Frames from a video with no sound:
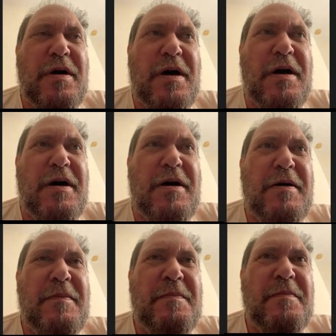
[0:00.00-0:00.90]

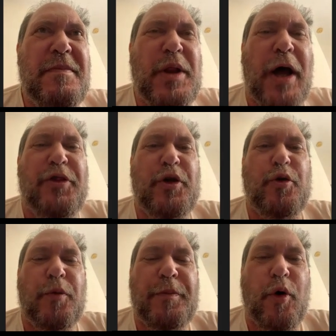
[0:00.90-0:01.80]
um, not the
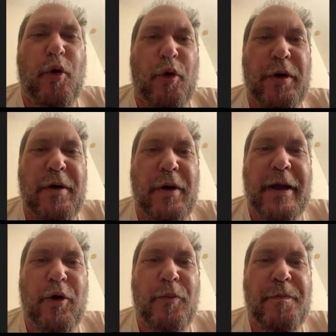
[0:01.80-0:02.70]
group corn, I
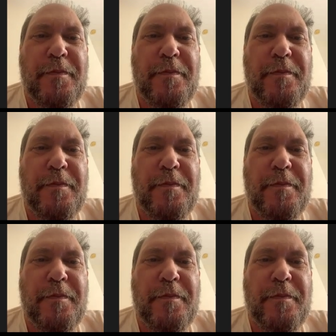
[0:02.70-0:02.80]
hope.